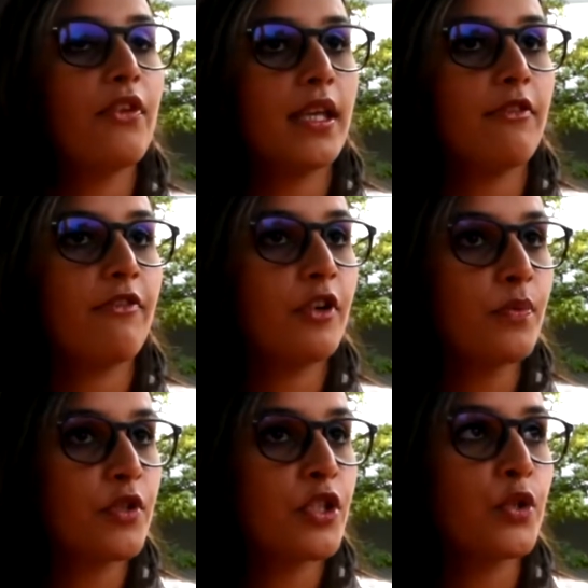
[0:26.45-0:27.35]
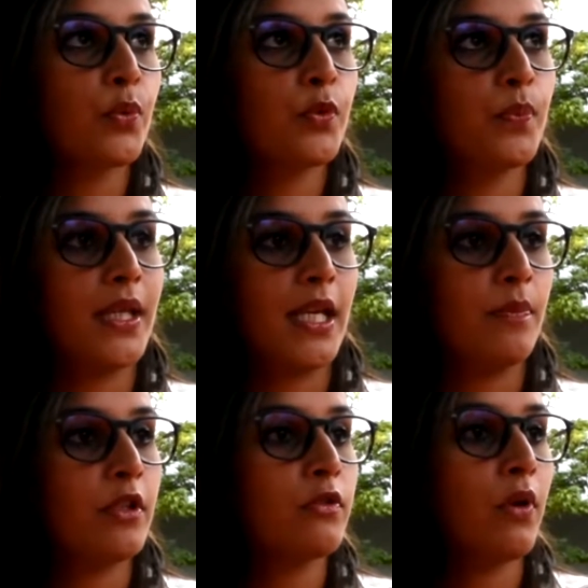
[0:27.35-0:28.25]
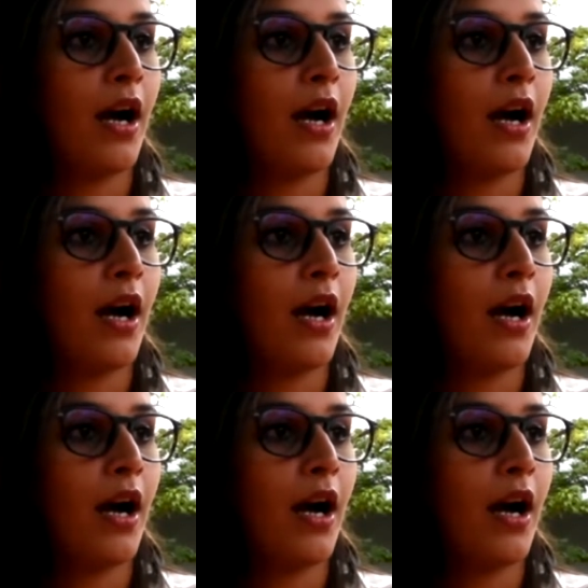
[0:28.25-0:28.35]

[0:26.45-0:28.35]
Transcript: The farmers would be able to